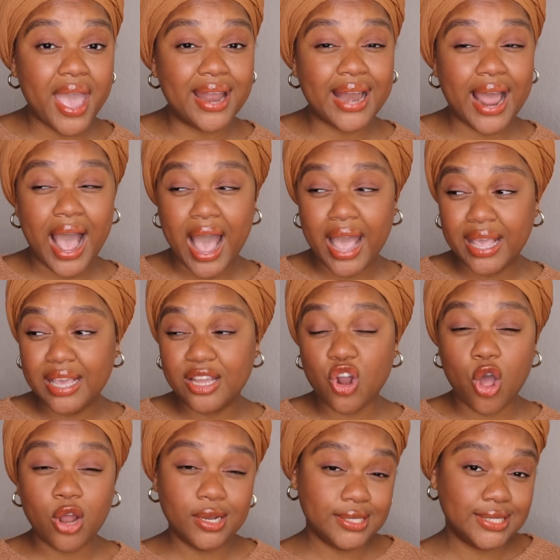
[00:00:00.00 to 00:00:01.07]
And I can
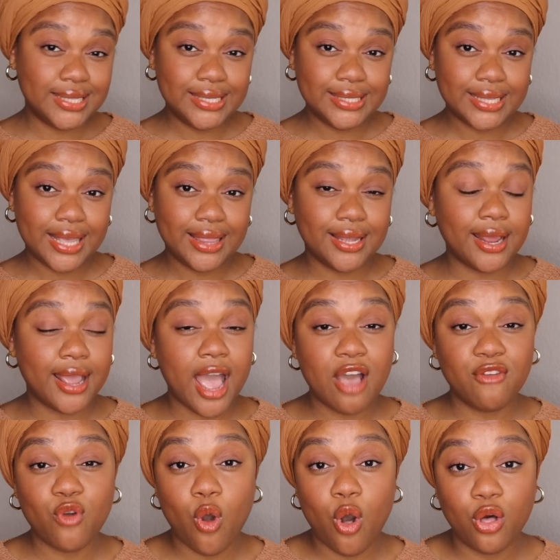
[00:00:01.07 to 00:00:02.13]
honestly say that I
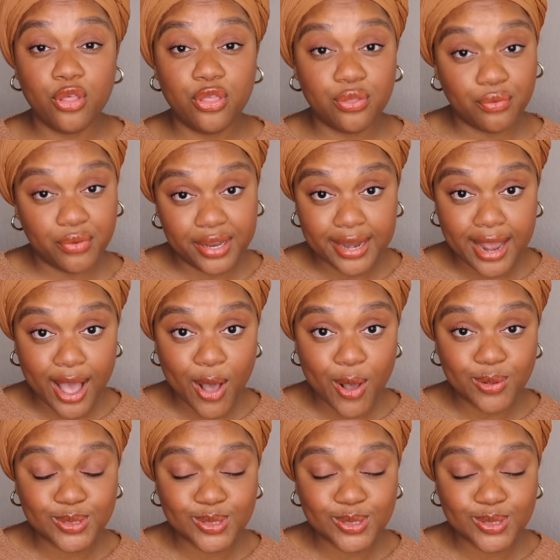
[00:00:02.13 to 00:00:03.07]
have all three now.